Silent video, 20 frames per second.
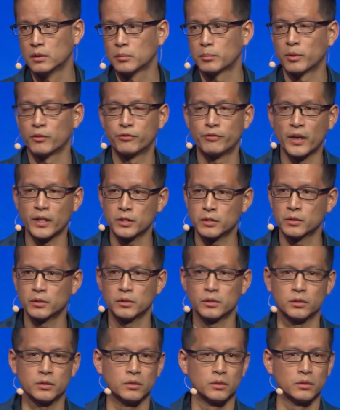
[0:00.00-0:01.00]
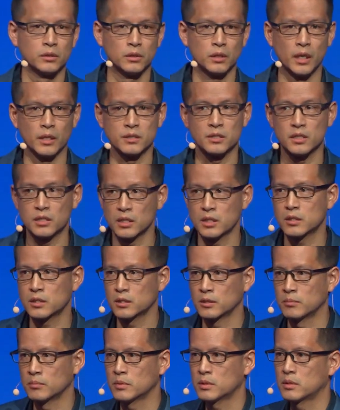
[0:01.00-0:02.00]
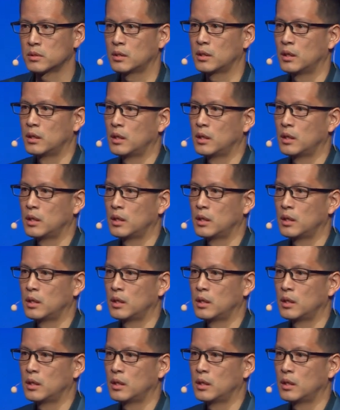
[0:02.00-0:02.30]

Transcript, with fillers: professionals, and systems